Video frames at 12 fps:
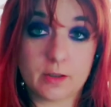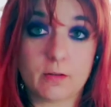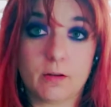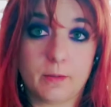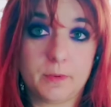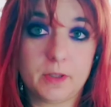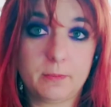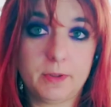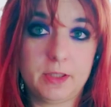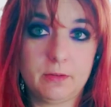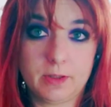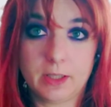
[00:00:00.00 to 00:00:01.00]
So I'm going to
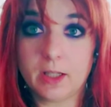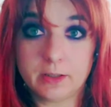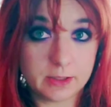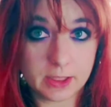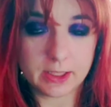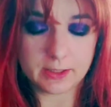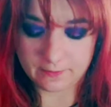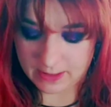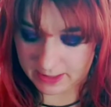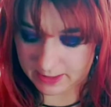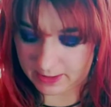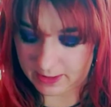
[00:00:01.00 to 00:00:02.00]
be doing a ton of
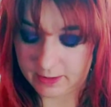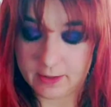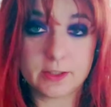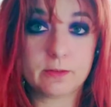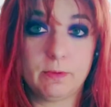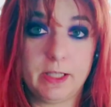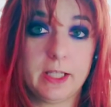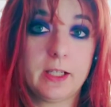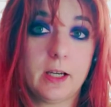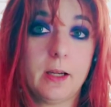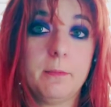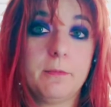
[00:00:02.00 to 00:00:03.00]
editing this
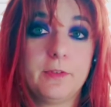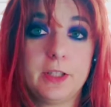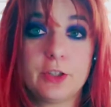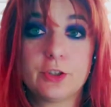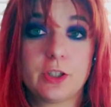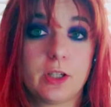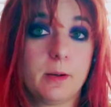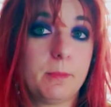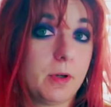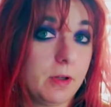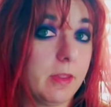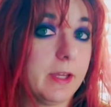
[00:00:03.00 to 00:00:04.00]
week. I'm finishing up
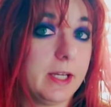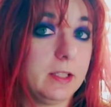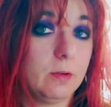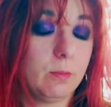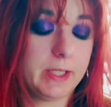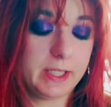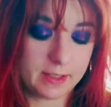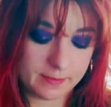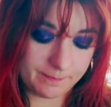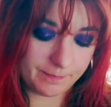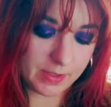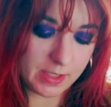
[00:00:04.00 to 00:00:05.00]
all the Halloween.
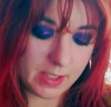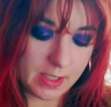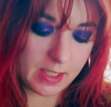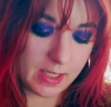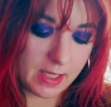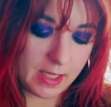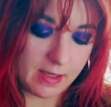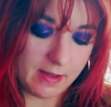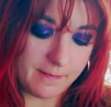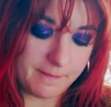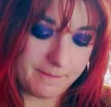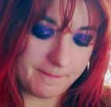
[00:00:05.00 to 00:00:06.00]

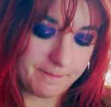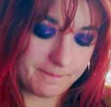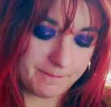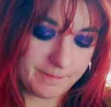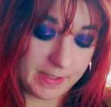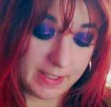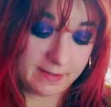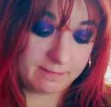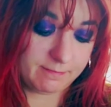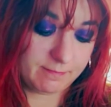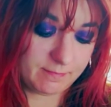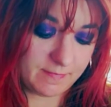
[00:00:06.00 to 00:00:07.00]
I
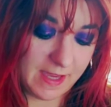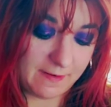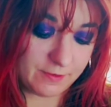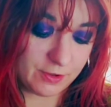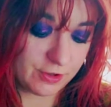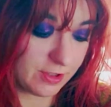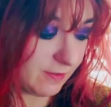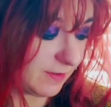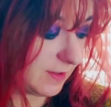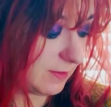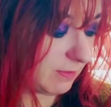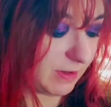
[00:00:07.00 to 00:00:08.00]
have to share
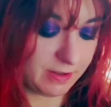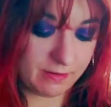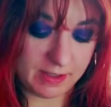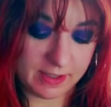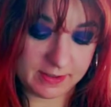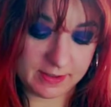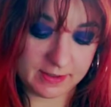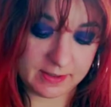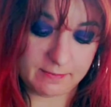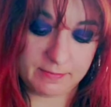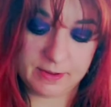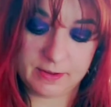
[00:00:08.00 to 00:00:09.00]
this with you guys because
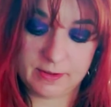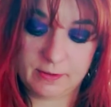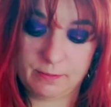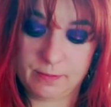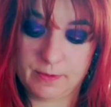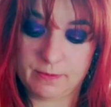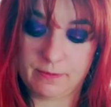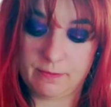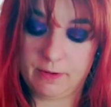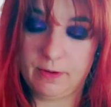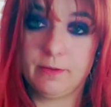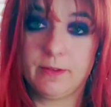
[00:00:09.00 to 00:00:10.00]
I'm super
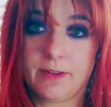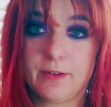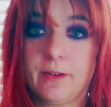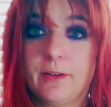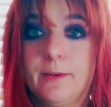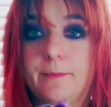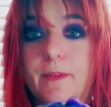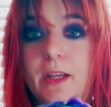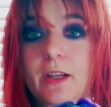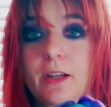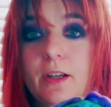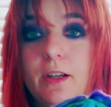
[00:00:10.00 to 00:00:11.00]
thrilled with her.
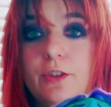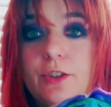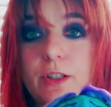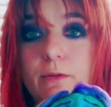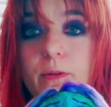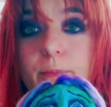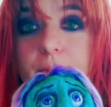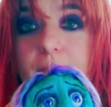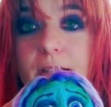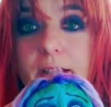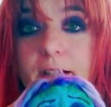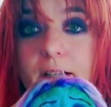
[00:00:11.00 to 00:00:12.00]
She will
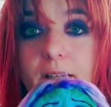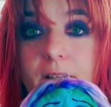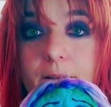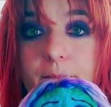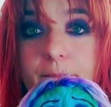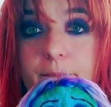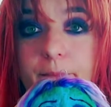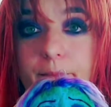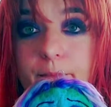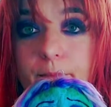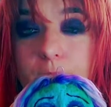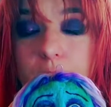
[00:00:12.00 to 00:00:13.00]
be
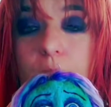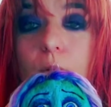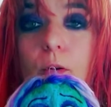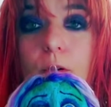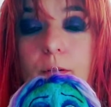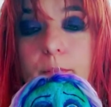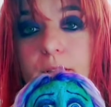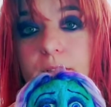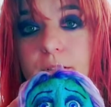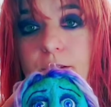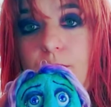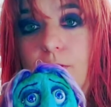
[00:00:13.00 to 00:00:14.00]
an ornament
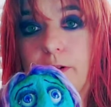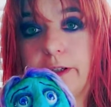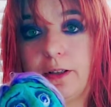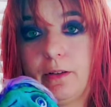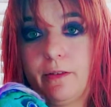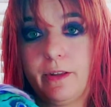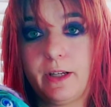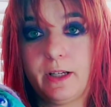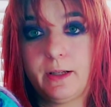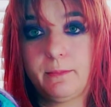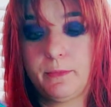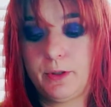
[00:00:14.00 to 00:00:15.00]
tutorial that
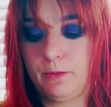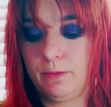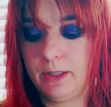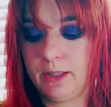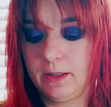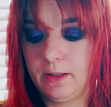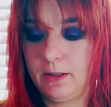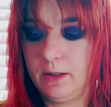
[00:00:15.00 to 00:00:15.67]
I'm doing